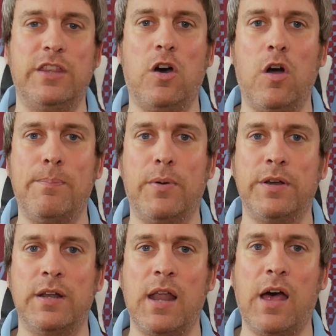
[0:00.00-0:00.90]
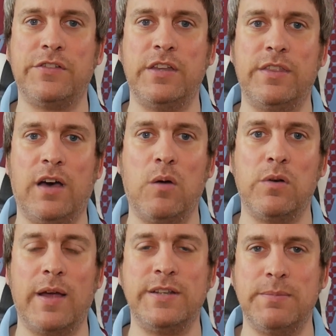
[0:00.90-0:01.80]
that Ogbonna lasted the whole
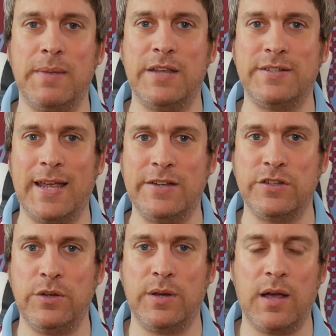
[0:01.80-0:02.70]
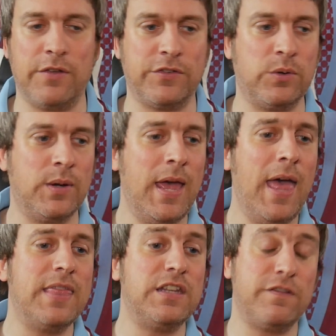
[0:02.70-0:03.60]
90 minutes against Newcastle.
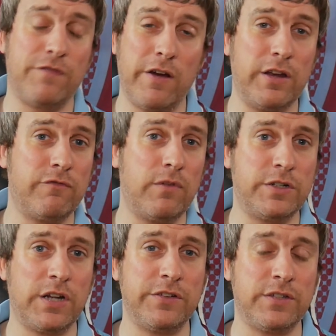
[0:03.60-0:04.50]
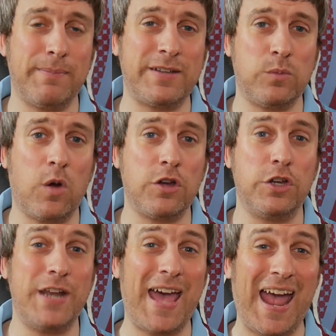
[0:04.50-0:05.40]
There's a very good chance that Masuaku
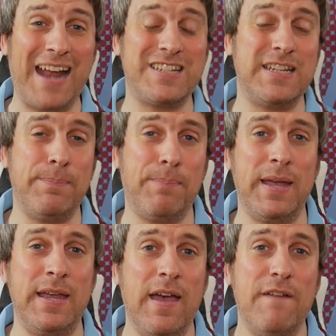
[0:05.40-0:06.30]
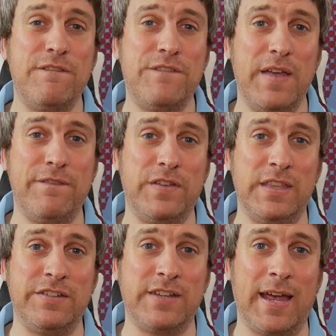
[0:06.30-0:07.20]
could actually be fit for
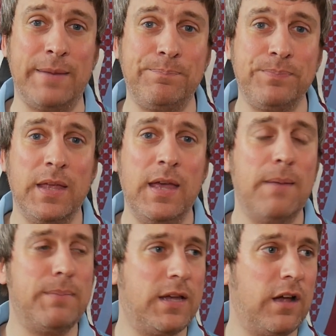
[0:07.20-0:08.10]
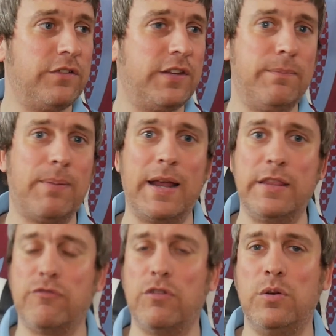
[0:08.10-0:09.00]
this game, because he played
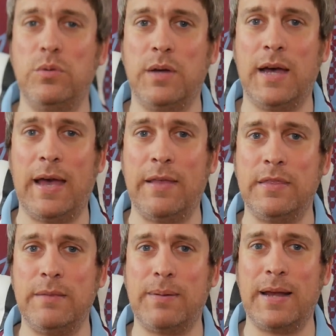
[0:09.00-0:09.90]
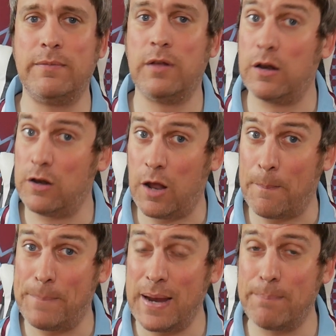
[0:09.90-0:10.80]
through, they played a
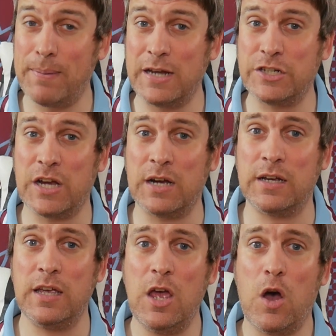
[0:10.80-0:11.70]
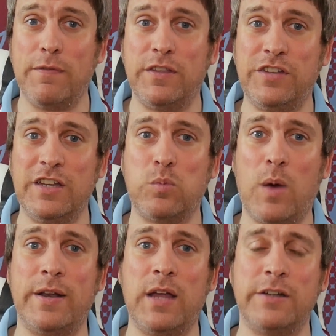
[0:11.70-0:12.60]
big chunk of the
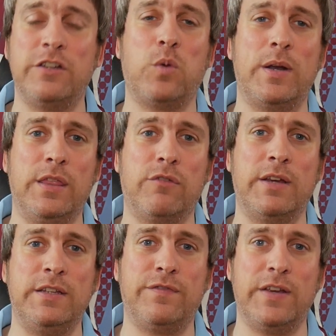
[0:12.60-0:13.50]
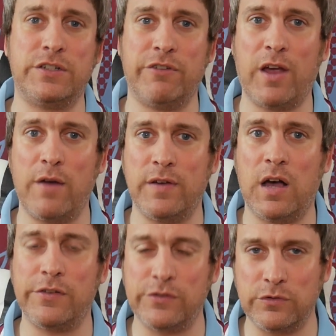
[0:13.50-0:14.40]
6-1 under-23s victory over
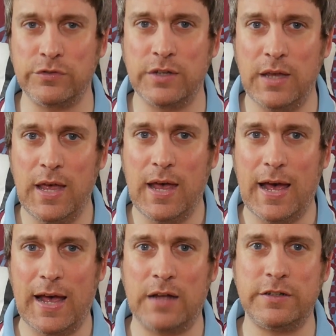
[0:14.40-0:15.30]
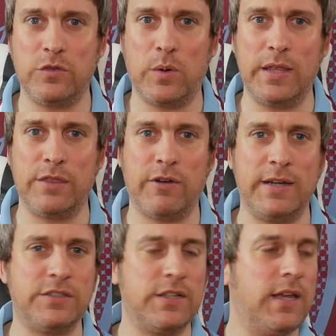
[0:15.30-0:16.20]
Arsenal's
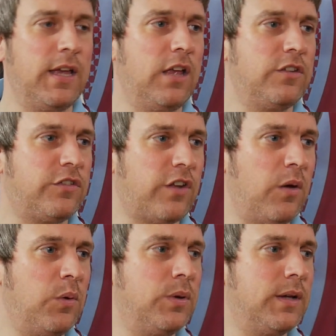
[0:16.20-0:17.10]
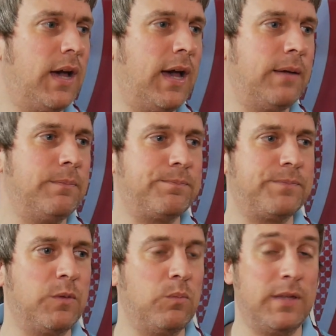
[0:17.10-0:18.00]
under-23s. So
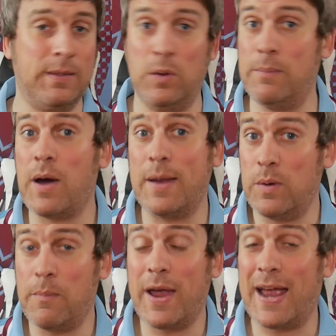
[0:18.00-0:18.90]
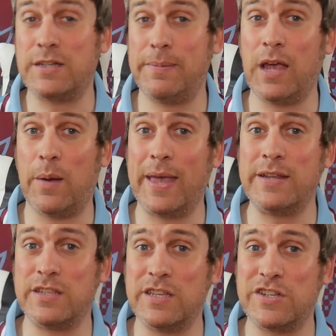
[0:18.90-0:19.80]
we might actually be going
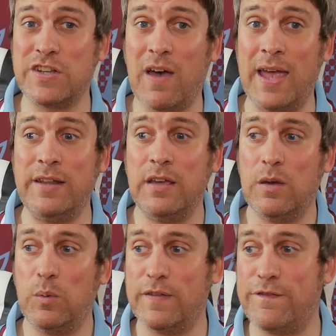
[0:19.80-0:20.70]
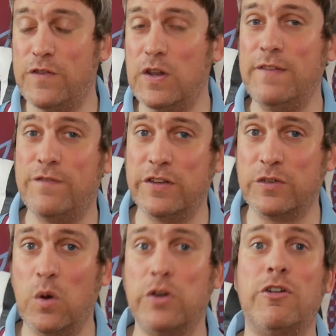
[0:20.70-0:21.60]
into this side with a fully fit
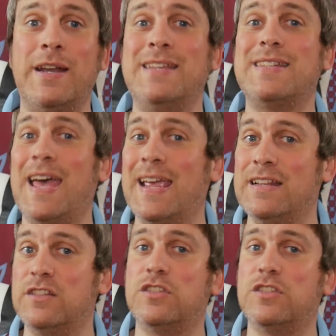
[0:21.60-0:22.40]
squad, or at least a